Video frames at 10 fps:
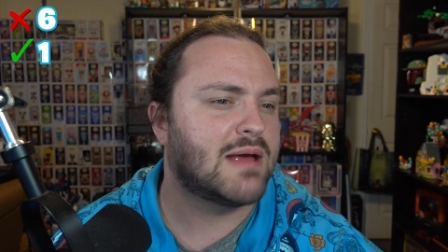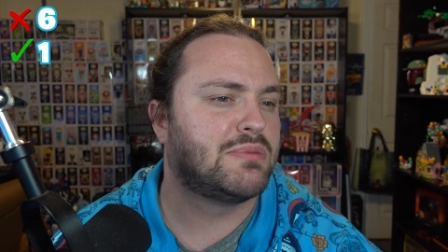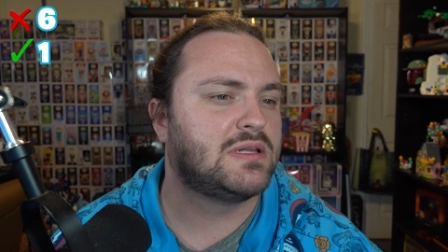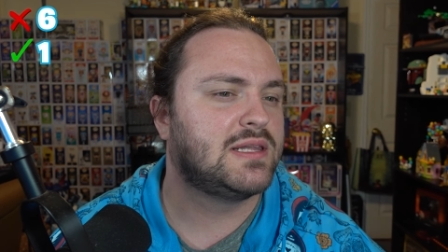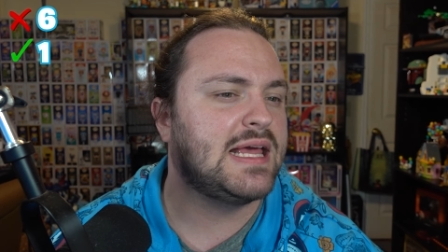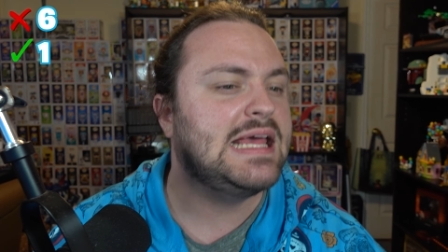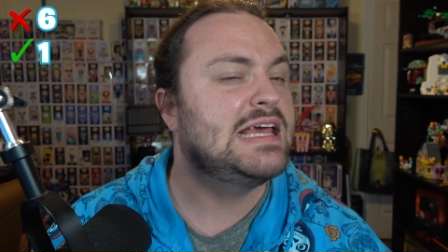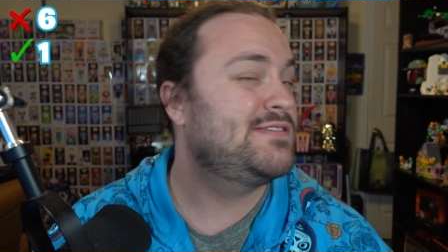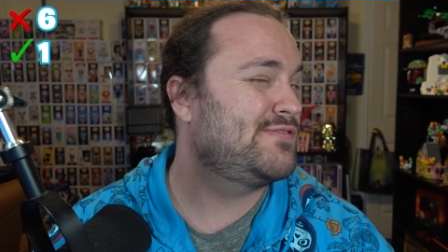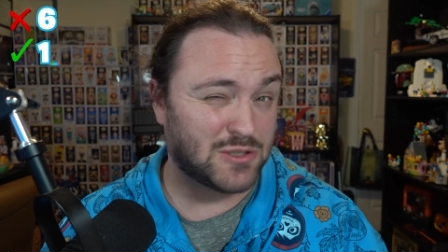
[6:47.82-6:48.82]
I
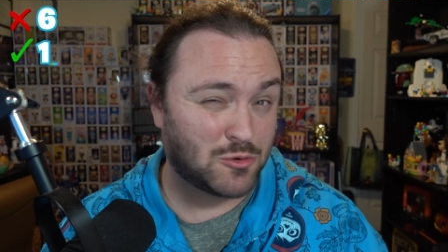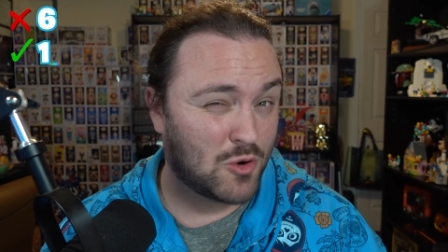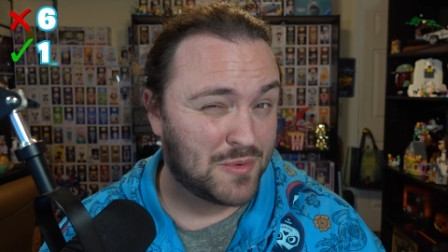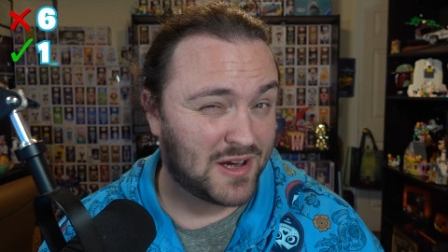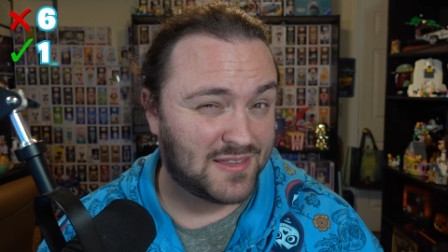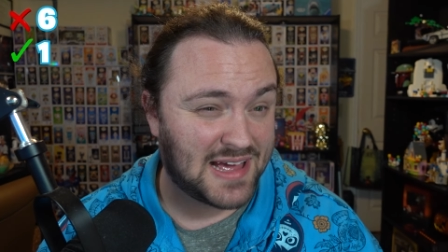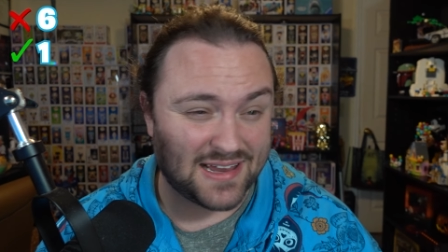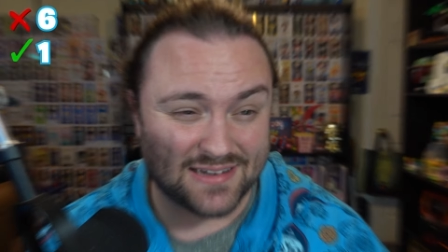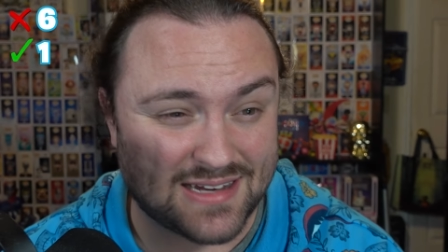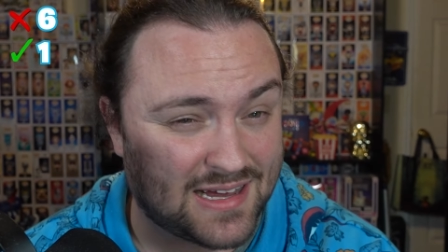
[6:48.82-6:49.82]
believe. Don't quote me on
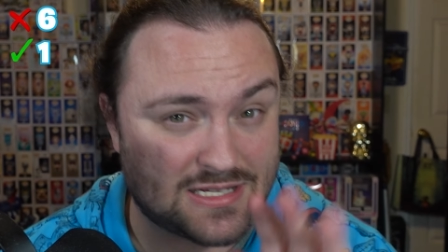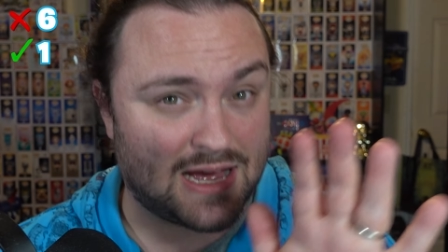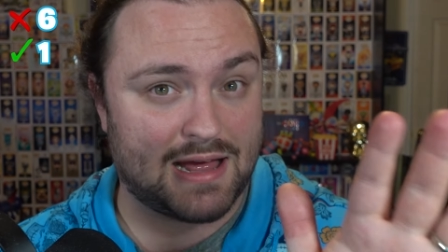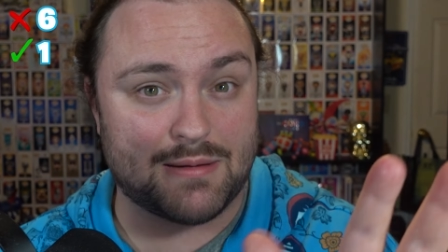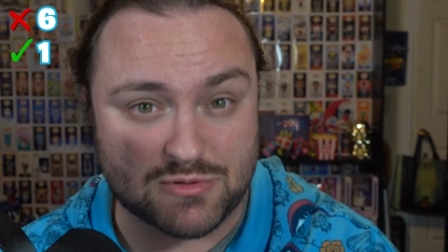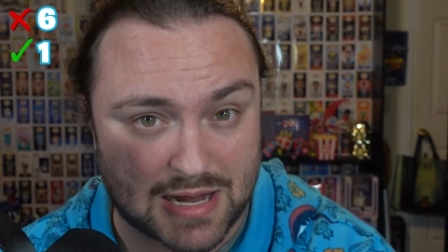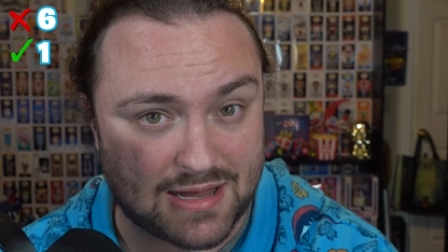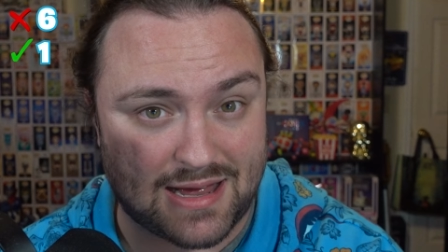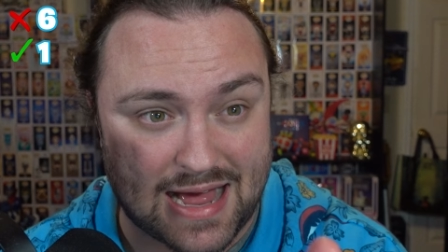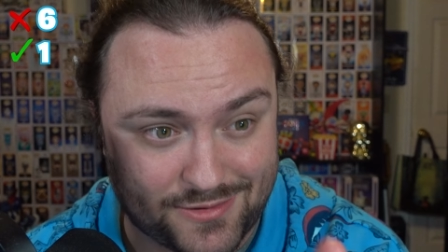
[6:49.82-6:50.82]
that. I I I,
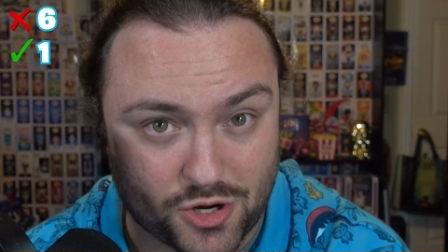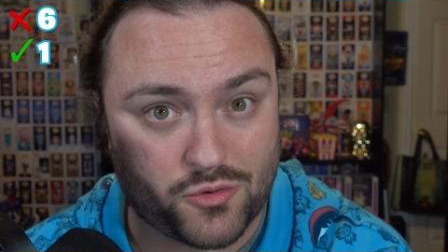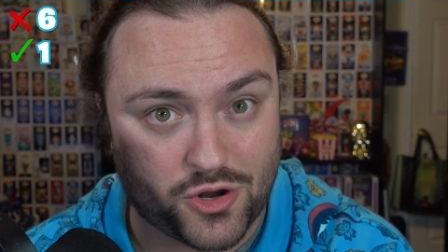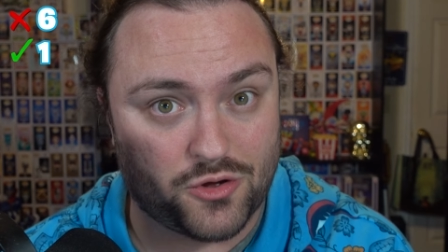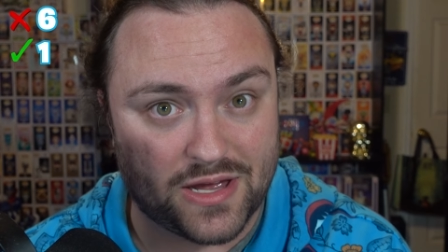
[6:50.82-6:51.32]
I don't know